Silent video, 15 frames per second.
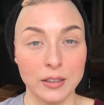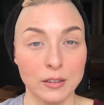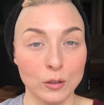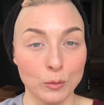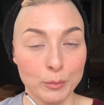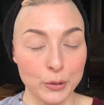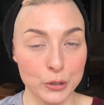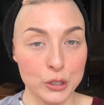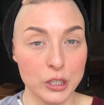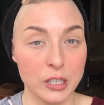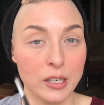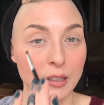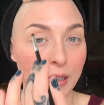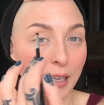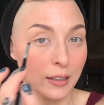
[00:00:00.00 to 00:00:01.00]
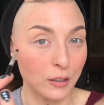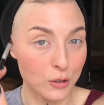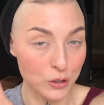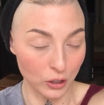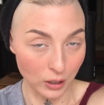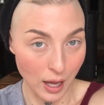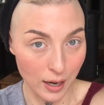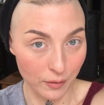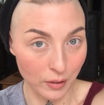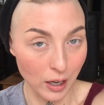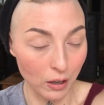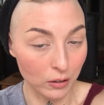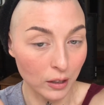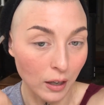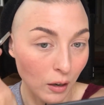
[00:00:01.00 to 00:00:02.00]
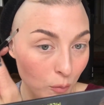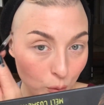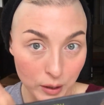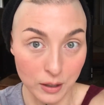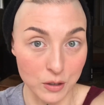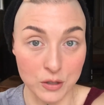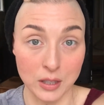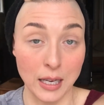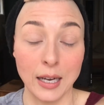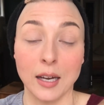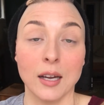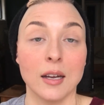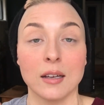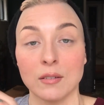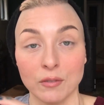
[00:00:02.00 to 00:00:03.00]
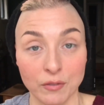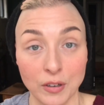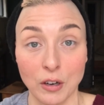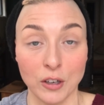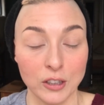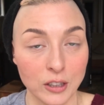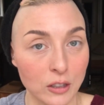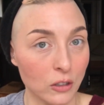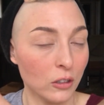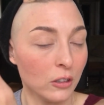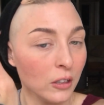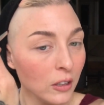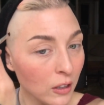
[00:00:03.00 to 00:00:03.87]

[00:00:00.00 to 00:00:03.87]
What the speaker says: a little bushy and, like, there's a lot of hair there when there's, like, very little.